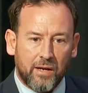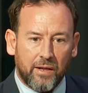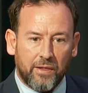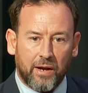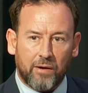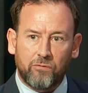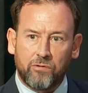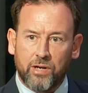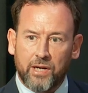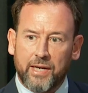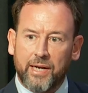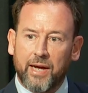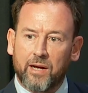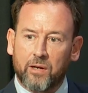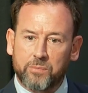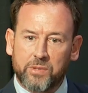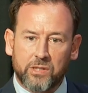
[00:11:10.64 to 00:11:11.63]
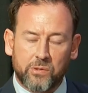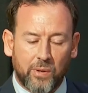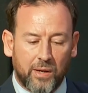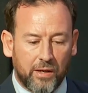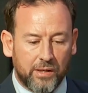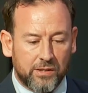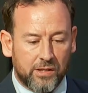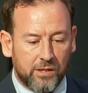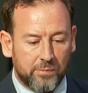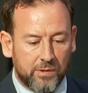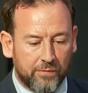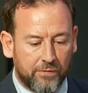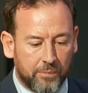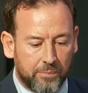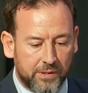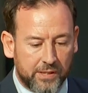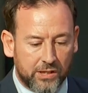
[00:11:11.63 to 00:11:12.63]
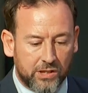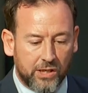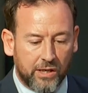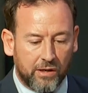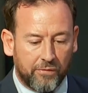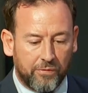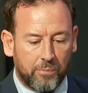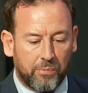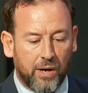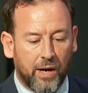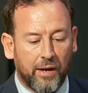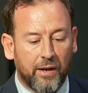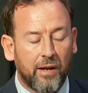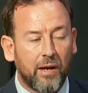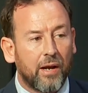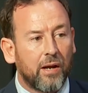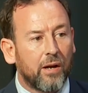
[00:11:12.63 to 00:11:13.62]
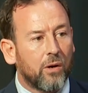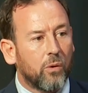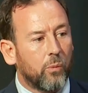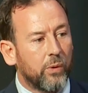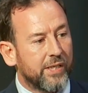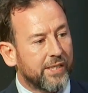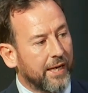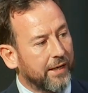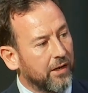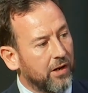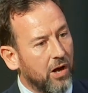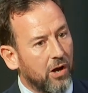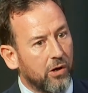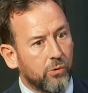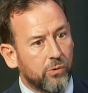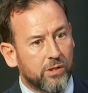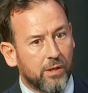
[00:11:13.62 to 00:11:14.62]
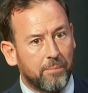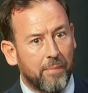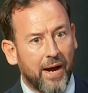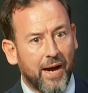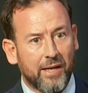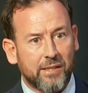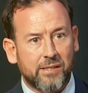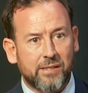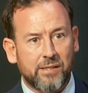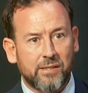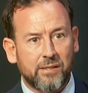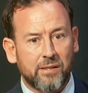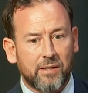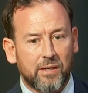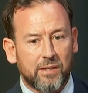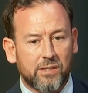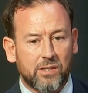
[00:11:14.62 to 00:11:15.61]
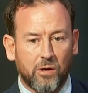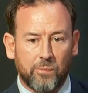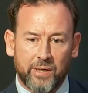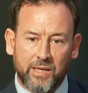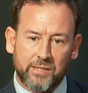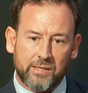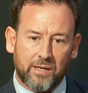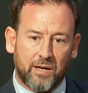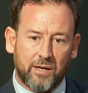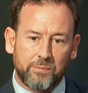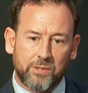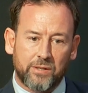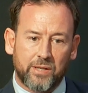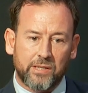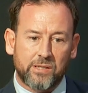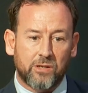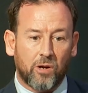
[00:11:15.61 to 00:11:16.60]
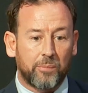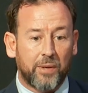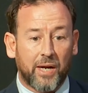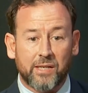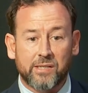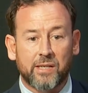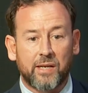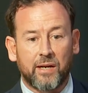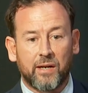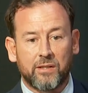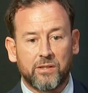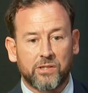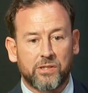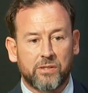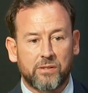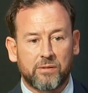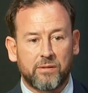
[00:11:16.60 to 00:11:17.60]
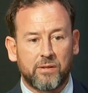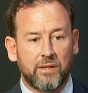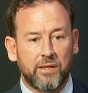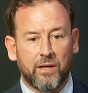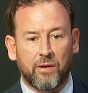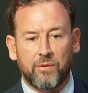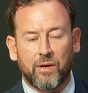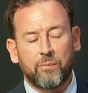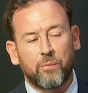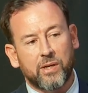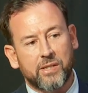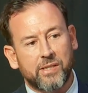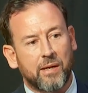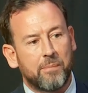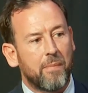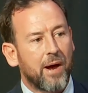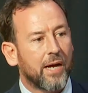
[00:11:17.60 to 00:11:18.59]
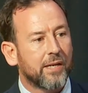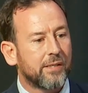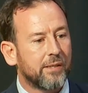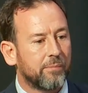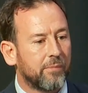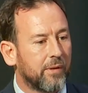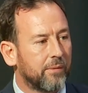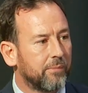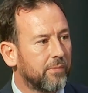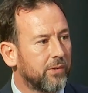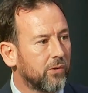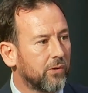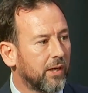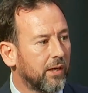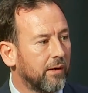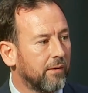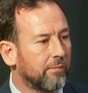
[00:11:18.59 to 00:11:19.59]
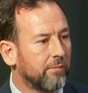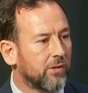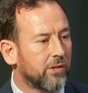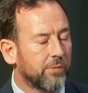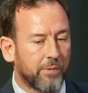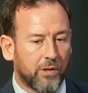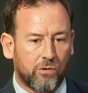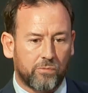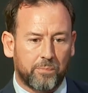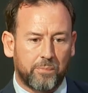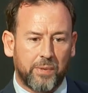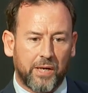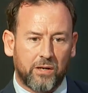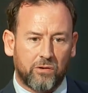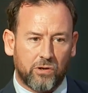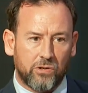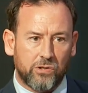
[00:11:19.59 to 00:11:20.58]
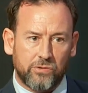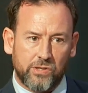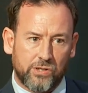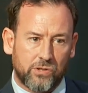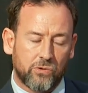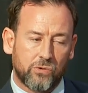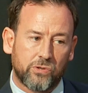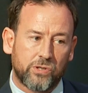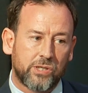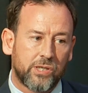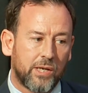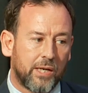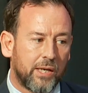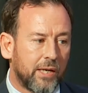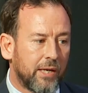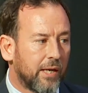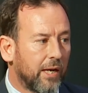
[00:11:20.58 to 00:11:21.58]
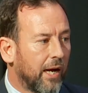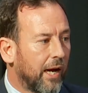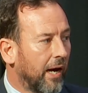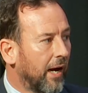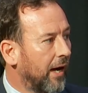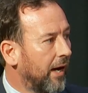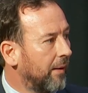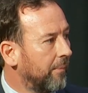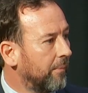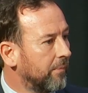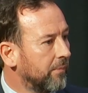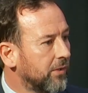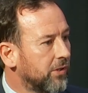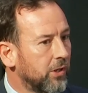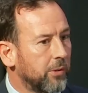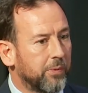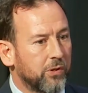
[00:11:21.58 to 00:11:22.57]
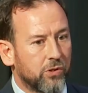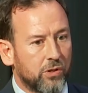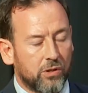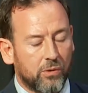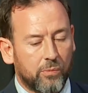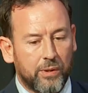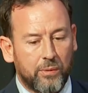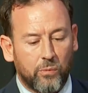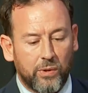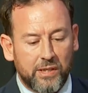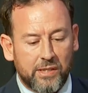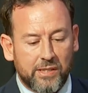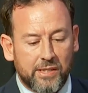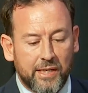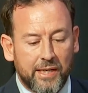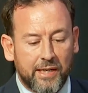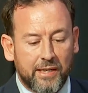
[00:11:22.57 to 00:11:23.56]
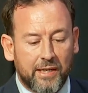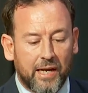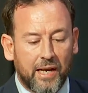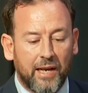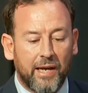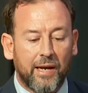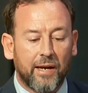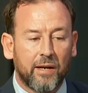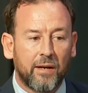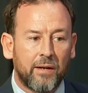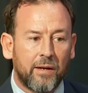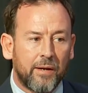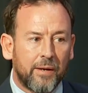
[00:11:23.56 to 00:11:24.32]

that really helps as well in terms of the positioning of the brand. We said no to mass so many times that they stopped asking, and just, you know, and when I say mass, I'm talking some of the big grocery stores, Superdrug. We steered clear